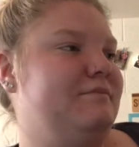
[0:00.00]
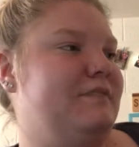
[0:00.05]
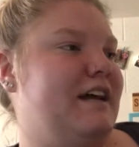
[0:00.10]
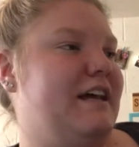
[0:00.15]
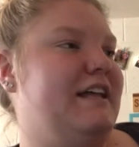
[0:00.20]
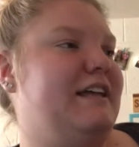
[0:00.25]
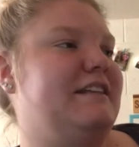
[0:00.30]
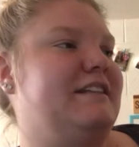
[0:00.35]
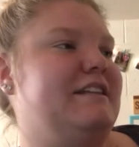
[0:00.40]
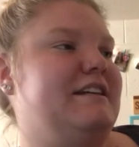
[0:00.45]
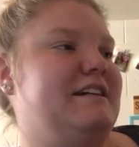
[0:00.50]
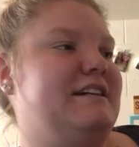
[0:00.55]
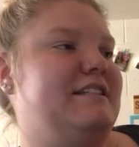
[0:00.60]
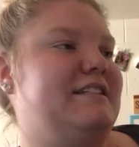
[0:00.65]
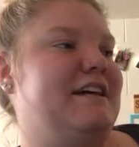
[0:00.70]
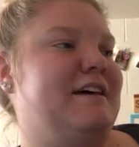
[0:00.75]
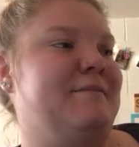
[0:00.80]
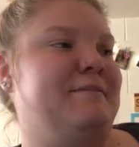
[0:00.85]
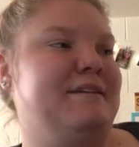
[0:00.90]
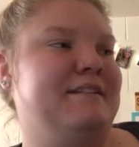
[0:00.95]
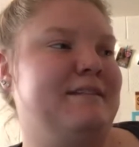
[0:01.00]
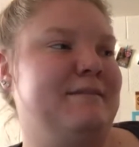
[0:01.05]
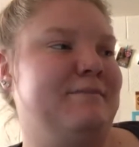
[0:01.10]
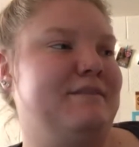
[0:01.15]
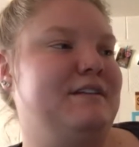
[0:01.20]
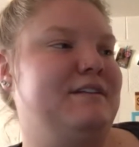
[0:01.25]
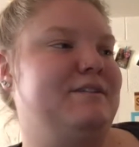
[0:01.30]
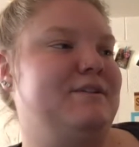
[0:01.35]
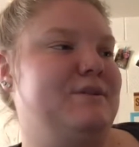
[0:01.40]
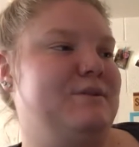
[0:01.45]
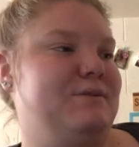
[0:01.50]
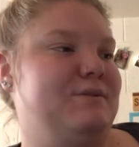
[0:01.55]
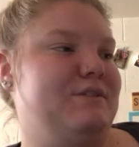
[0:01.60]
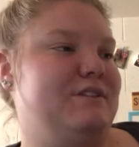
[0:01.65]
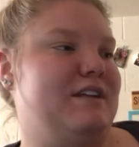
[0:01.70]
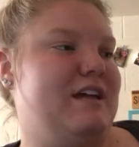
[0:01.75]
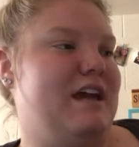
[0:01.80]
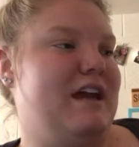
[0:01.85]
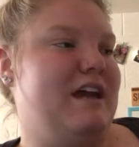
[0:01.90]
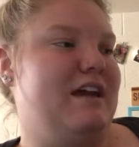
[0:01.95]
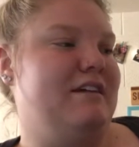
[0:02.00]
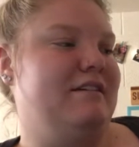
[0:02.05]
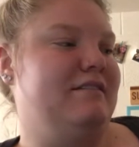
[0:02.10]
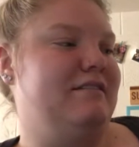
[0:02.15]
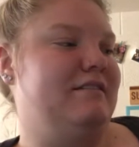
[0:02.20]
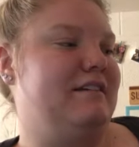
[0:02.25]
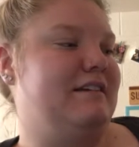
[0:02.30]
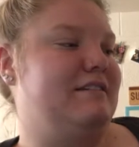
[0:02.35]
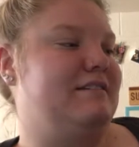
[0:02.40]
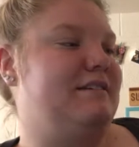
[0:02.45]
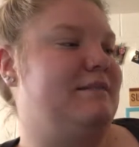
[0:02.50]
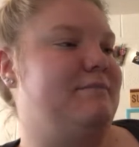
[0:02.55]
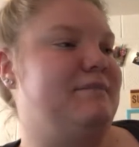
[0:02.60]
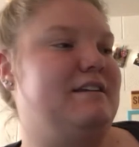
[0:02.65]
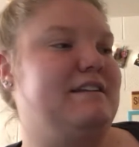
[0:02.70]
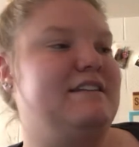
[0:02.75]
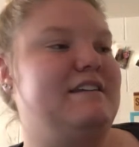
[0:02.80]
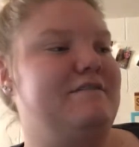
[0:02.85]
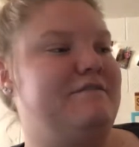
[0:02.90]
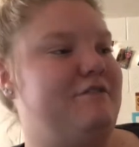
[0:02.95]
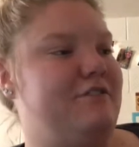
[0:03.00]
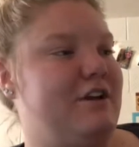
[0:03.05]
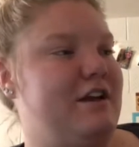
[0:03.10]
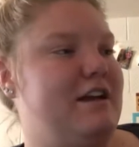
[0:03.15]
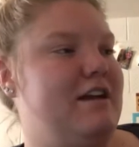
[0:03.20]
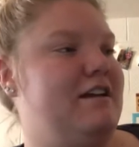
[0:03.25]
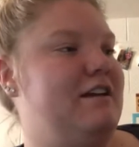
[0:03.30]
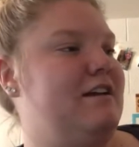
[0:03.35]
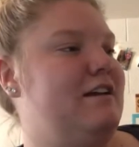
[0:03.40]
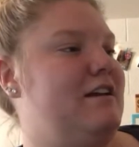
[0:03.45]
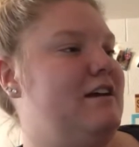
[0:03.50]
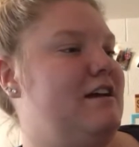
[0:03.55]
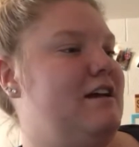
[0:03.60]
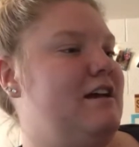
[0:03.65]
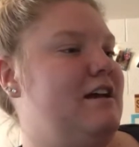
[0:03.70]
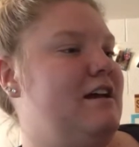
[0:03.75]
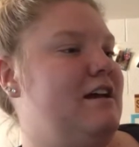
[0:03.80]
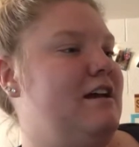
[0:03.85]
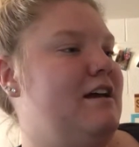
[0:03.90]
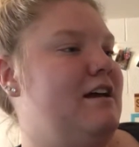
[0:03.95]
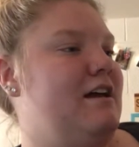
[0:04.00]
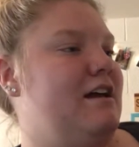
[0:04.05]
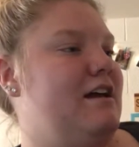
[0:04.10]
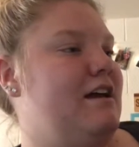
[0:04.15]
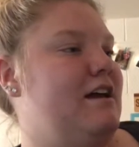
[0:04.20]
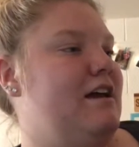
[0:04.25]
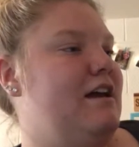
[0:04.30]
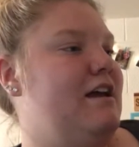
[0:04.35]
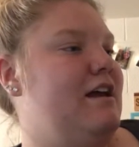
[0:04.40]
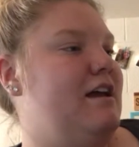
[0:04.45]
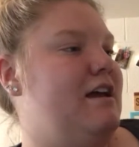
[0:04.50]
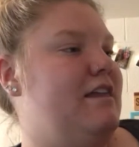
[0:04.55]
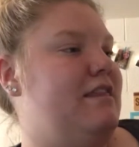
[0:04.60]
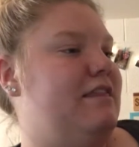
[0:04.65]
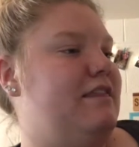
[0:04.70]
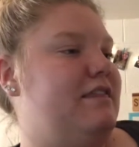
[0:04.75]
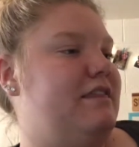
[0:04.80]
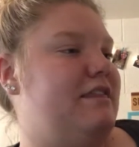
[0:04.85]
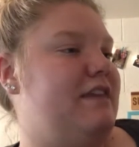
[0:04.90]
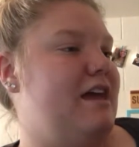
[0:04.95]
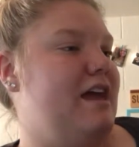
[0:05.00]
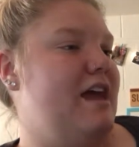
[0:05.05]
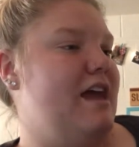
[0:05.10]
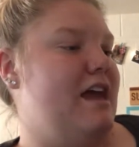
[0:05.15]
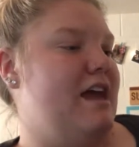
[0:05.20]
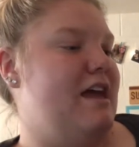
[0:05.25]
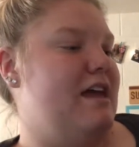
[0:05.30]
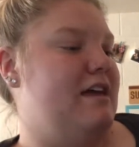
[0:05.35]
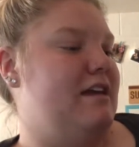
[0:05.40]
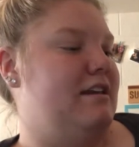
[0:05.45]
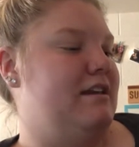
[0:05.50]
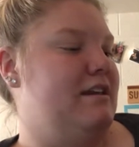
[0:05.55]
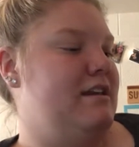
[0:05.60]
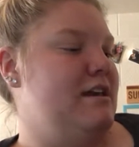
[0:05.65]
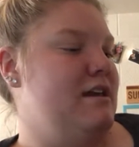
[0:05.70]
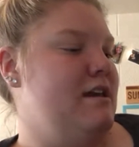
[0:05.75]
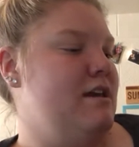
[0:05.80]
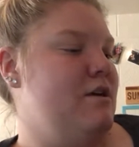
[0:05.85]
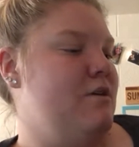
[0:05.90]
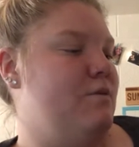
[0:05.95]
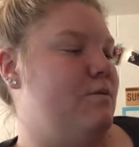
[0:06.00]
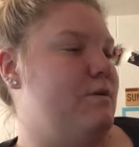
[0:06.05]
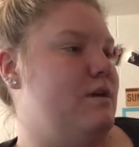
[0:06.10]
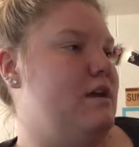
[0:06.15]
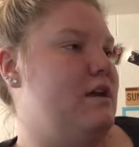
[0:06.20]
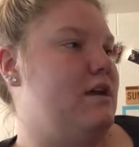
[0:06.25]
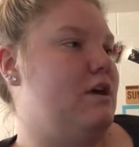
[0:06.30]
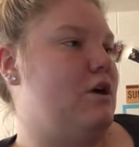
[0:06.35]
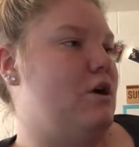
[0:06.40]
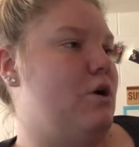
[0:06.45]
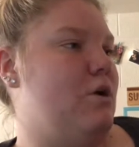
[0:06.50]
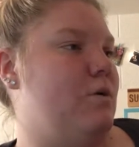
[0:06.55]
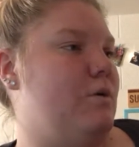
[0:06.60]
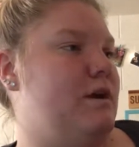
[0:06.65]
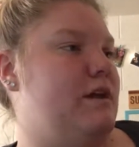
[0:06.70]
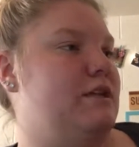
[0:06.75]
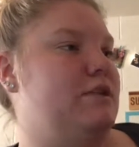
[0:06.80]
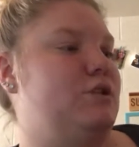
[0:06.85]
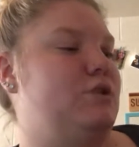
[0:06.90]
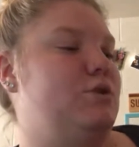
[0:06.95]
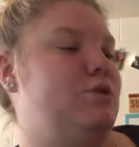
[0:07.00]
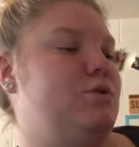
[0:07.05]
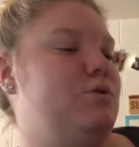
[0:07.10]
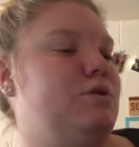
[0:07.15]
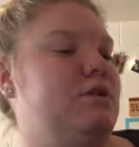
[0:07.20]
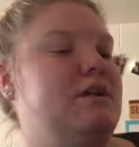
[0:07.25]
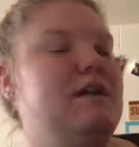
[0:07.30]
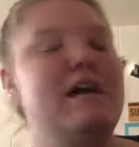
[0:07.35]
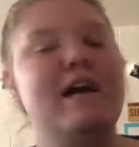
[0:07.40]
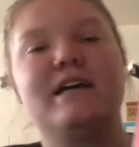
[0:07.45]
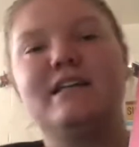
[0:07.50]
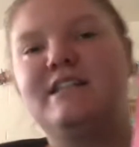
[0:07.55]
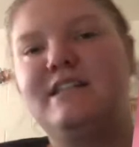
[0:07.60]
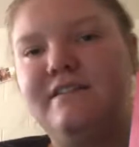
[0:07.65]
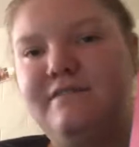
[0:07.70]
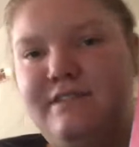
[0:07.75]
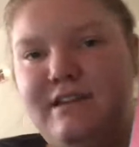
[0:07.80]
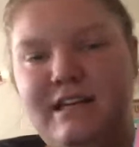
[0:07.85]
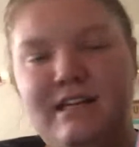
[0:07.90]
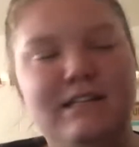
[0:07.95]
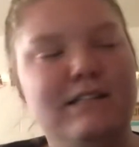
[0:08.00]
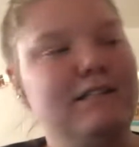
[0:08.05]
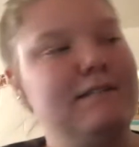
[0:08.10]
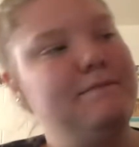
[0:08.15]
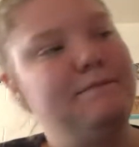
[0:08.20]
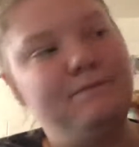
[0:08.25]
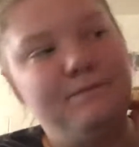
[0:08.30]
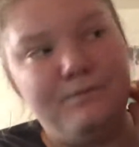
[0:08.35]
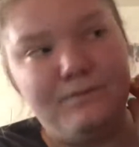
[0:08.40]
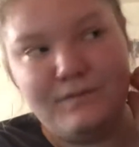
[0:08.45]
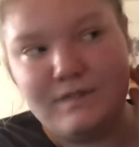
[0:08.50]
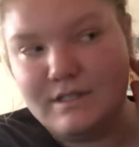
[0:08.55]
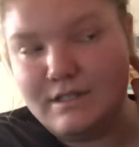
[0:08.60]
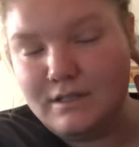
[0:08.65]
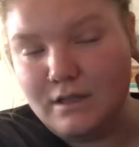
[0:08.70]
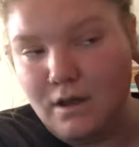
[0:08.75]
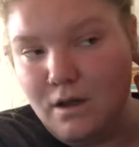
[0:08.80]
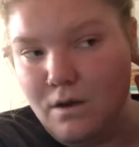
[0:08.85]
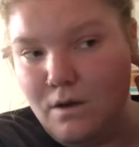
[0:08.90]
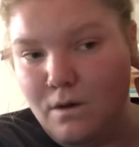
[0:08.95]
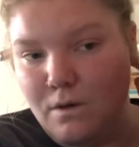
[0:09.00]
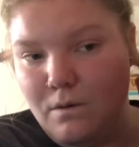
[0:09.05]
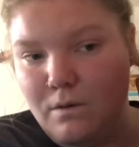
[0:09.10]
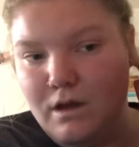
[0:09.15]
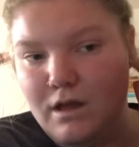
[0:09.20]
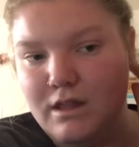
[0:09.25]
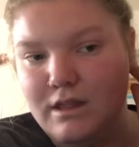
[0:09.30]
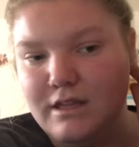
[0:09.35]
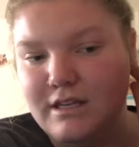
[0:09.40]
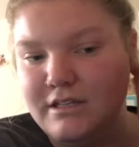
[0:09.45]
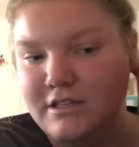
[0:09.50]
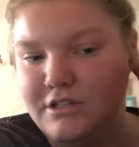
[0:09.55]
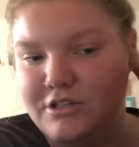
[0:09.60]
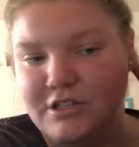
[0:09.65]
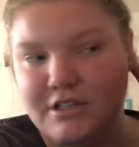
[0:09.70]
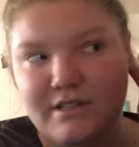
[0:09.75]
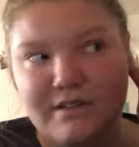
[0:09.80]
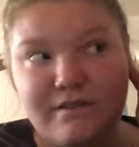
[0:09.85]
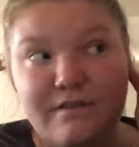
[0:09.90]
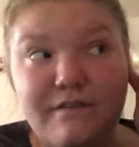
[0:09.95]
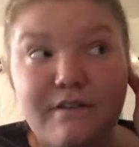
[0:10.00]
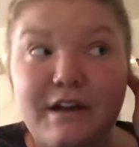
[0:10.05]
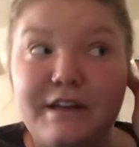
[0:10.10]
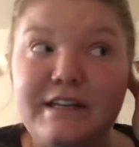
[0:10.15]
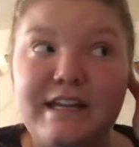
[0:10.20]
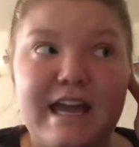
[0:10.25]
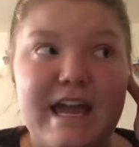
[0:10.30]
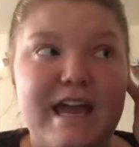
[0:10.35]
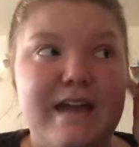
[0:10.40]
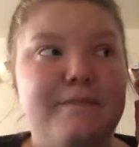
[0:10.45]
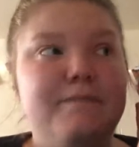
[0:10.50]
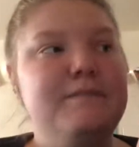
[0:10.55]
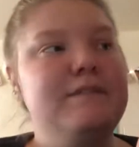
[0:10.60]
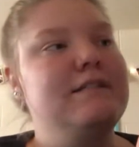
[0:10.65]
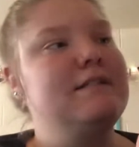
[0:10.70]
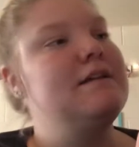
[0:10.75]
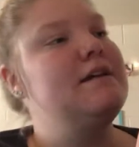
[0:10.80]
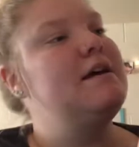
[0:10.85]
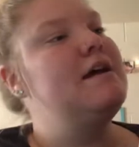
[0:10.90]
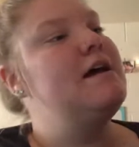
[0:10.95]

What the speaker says: like the Tell Me Something Tuesday, like something different. And then we go into the activities. So these are just fun games.